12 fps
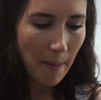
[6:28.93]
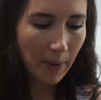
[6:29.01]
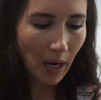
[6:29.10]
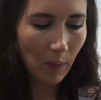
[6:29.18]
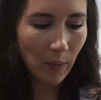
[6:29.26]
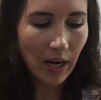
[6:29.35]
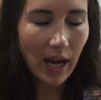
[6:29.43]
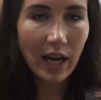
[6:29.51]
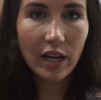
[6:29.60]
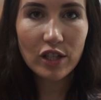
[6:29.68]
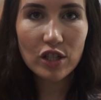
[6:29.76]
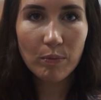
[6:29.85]
But I went
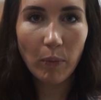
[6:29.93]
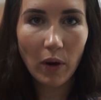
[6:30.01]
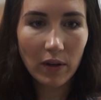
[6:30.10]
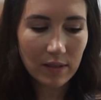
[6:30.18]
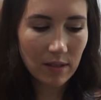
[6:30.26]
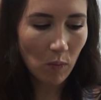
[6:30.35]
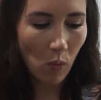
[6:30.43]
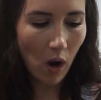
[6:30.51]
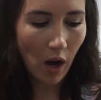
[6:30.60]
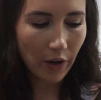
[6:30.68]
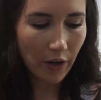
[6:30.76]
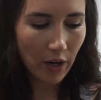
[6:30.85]
ahead and just boiled some
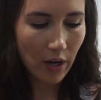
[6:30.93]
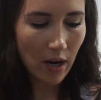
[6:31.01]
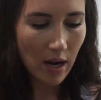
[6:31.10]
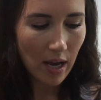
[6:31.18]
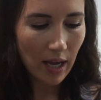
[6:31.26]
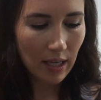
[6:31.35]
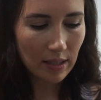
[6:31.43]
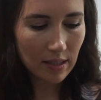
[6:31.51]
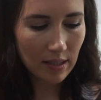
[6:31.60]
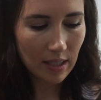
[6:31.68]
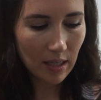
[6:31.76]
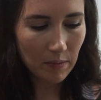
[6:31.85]
water and
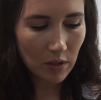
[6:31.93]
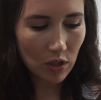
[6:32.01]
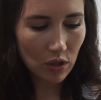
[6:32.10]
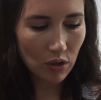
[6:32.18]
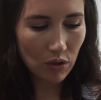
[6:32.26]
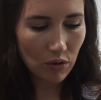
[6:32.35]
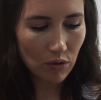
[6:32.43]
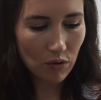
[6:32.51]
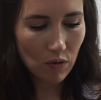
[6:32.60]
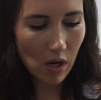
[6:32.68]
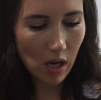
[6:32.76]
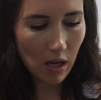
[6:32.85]
steeped
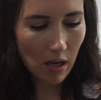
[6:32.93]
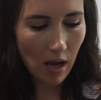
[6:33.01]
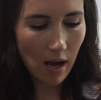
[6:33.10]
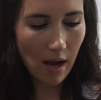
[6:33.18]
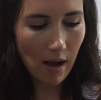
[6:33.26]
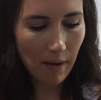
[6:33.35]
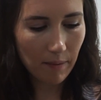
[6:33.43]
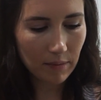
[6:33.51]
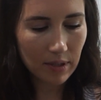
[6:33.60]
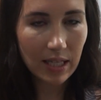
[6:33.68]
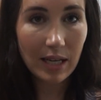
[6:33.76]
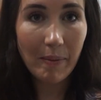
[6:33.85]
two um,
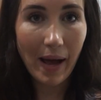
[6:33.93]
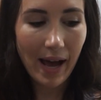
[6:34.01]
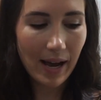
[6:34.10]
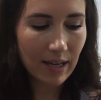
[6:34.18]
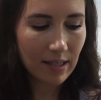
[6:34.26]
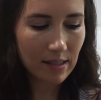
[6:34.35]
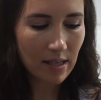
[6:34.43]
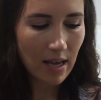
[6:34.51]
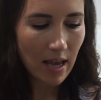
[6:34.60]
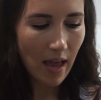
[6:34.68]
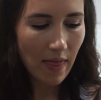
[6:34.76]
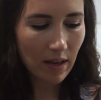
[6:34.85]
tea bags.
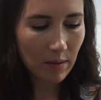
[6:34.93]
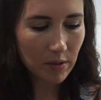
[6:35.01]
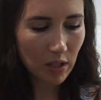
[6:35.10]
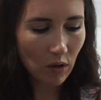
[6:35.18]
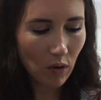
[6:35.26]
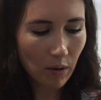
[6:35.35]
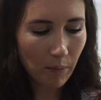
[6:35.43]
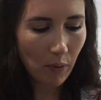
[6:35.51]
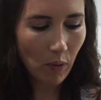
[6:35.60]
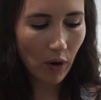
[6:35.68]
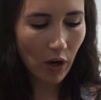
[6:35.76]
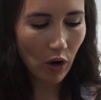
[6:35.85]
And then I'm just gonna go ahead and
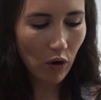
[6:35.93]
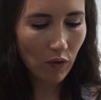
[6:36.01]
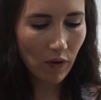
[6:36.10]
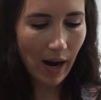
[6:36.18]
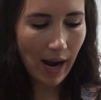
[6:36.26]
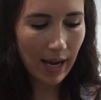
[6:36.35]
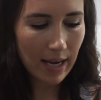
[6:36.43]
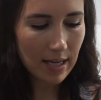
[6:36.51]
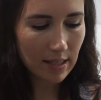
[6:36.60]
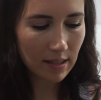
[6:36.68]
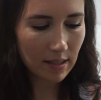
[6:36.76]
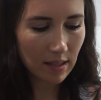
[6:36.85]
pour it over
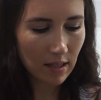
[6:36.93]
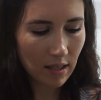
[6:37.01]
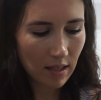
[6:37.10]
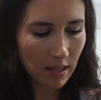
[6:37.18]
ice.